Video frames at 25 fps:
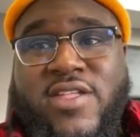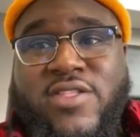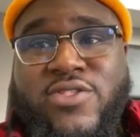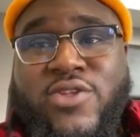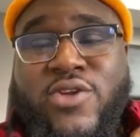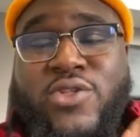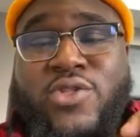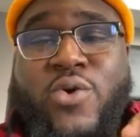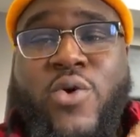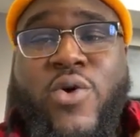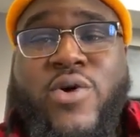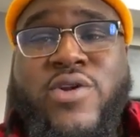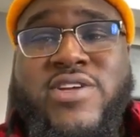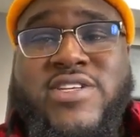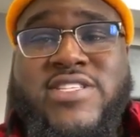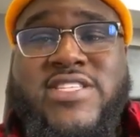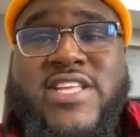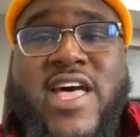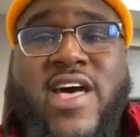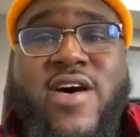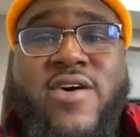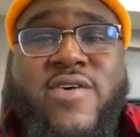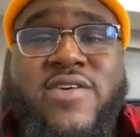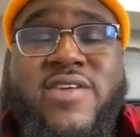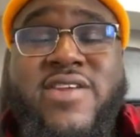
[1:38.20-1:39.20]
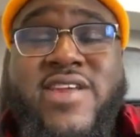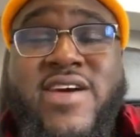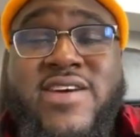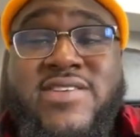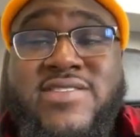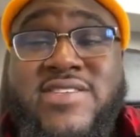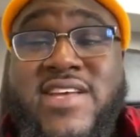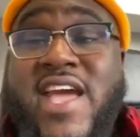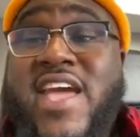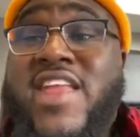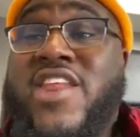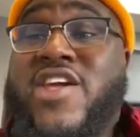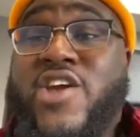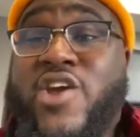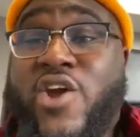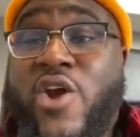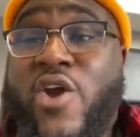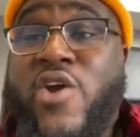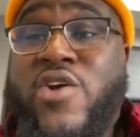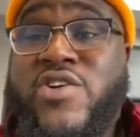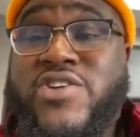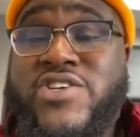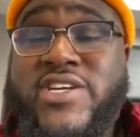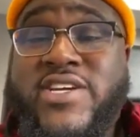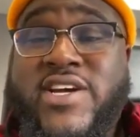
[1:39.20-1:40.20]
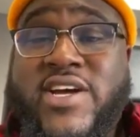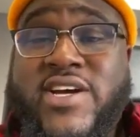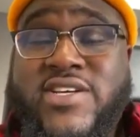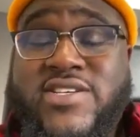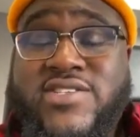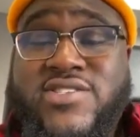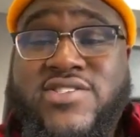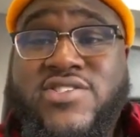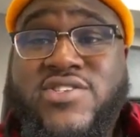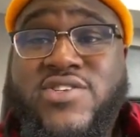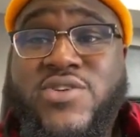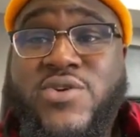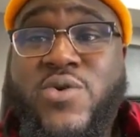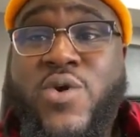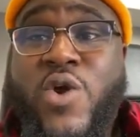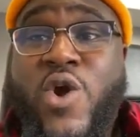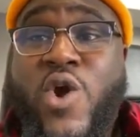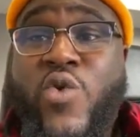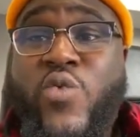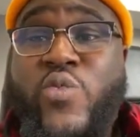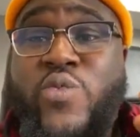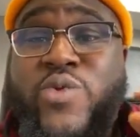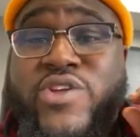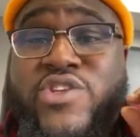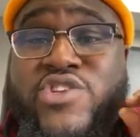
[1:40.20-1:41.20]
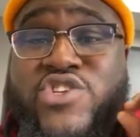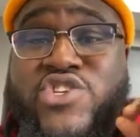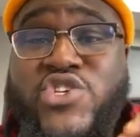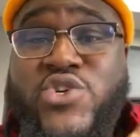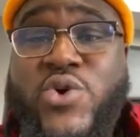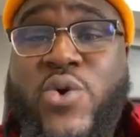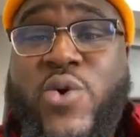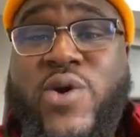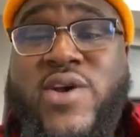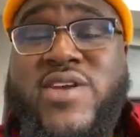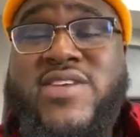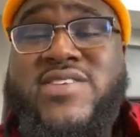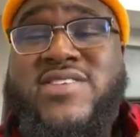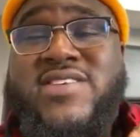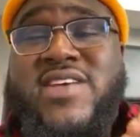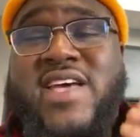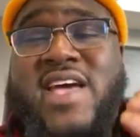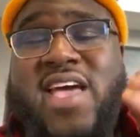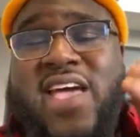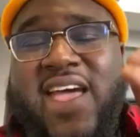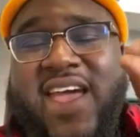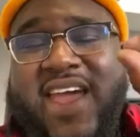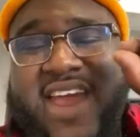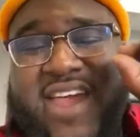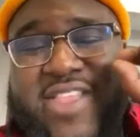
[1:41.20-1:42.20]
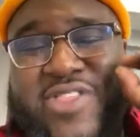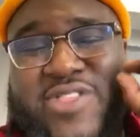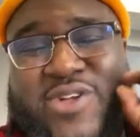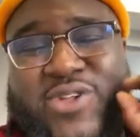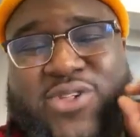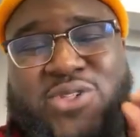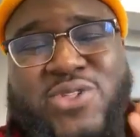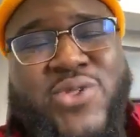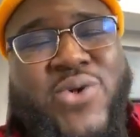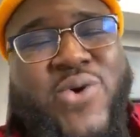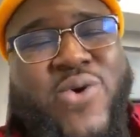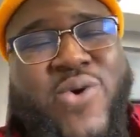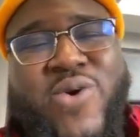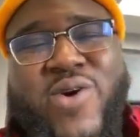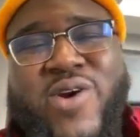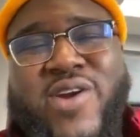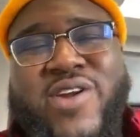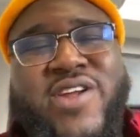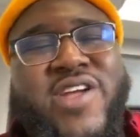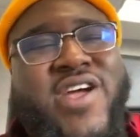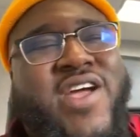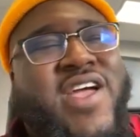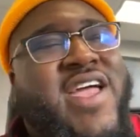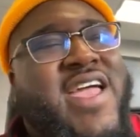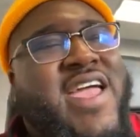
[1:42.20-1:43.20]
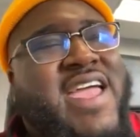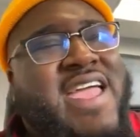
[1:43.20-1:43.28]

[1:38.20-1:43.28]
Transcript: the Lord is telling us and encouraging us to rejoice in the Lord,